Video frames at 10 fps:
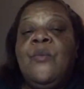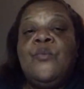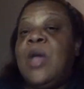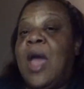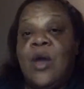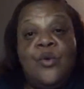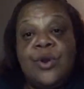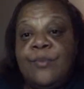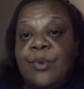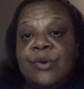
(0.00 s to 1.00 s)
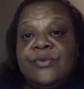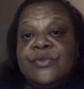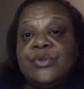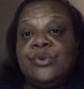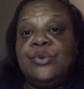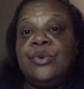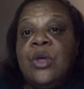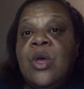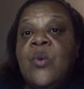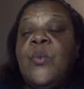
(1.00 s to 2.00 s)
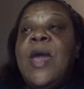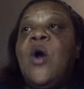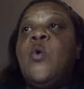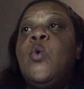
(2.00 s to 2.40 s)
We had automotive school. We had